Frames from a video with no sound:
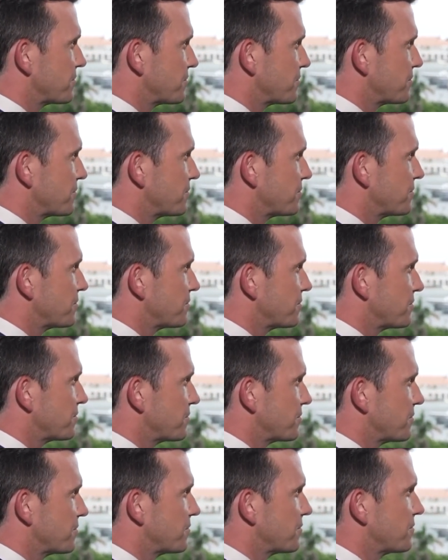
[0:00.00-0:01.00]

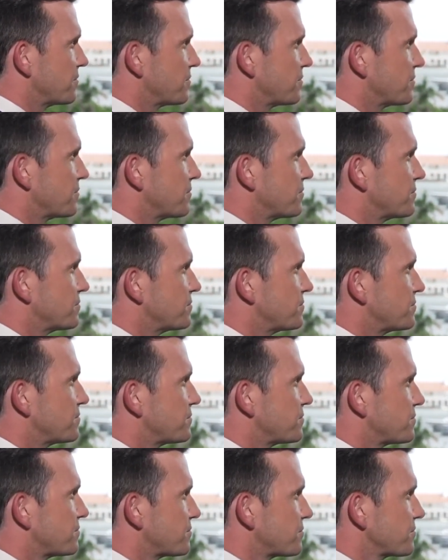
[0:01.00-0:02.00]

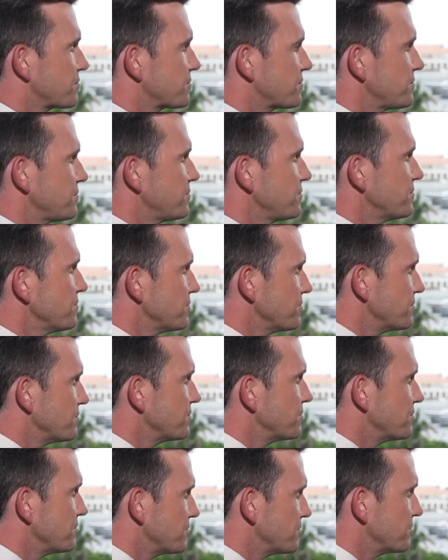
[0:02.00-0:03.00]

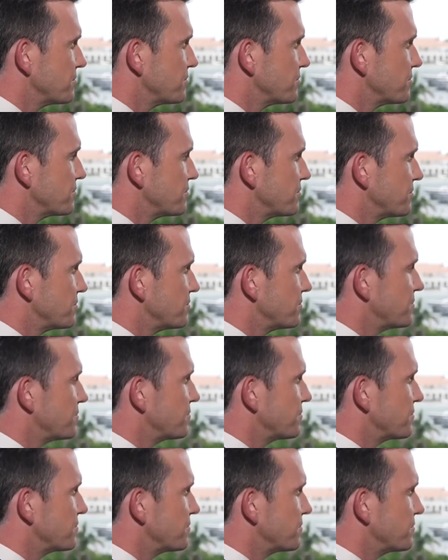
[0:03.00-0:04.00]

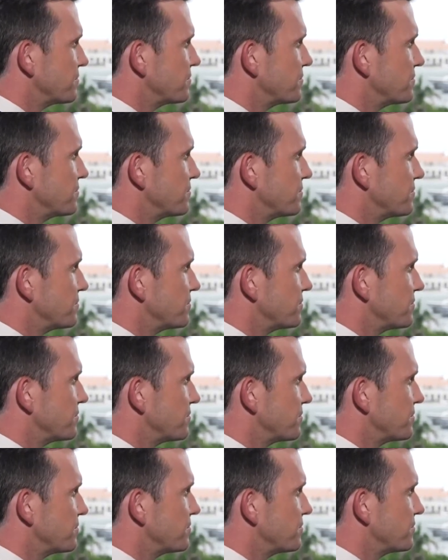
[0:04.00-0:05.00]

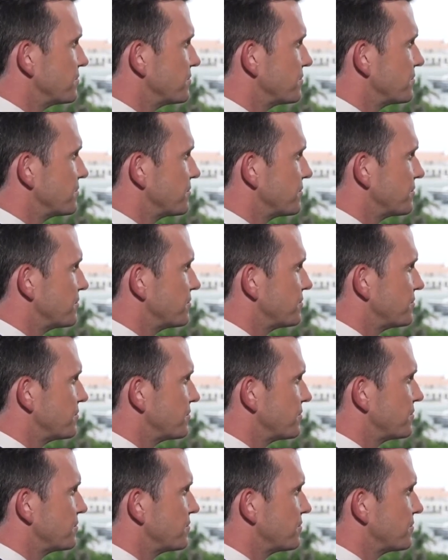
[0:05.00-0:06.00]

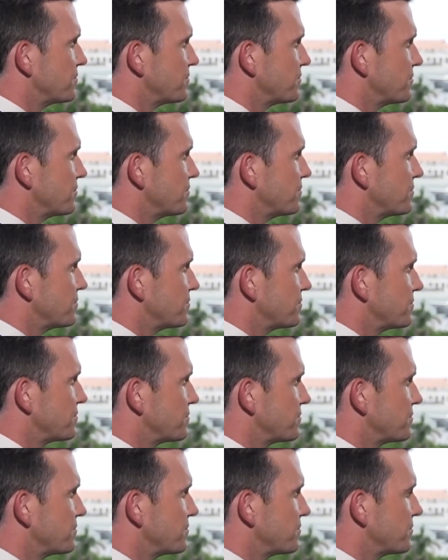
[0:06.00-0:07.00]

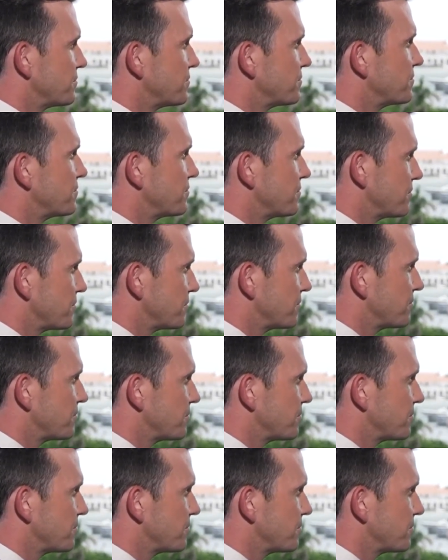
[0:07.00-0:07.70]
No words are spoken by the person on screen.